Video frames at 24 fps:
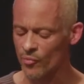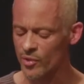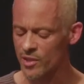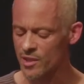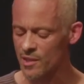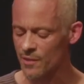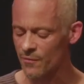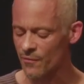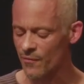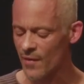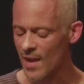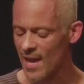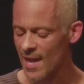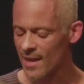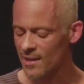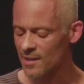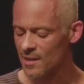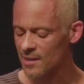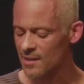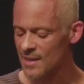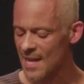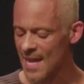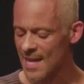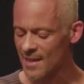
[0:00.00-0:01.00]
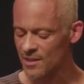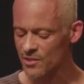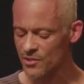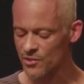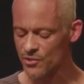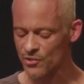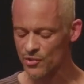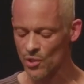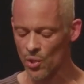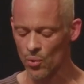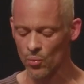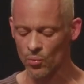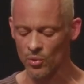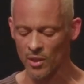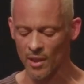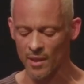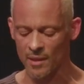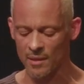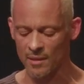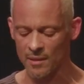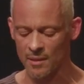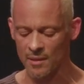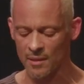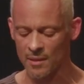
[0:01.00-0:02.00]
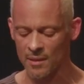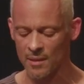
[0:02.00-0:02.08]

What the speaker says: divided and stolen,